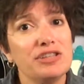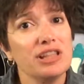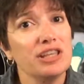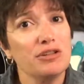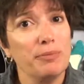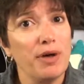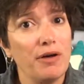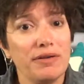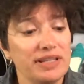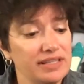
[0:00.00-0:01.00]
a little
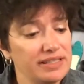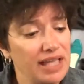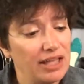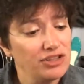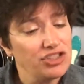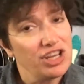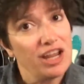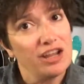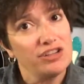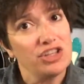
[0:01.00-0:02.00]
bonus I'll
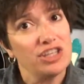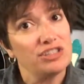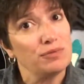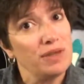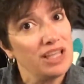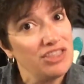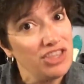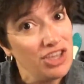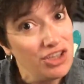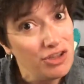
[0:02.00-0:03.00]
share just with
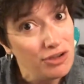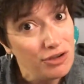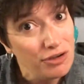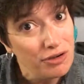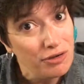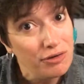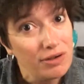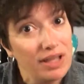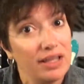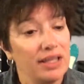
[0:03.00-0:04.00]
you.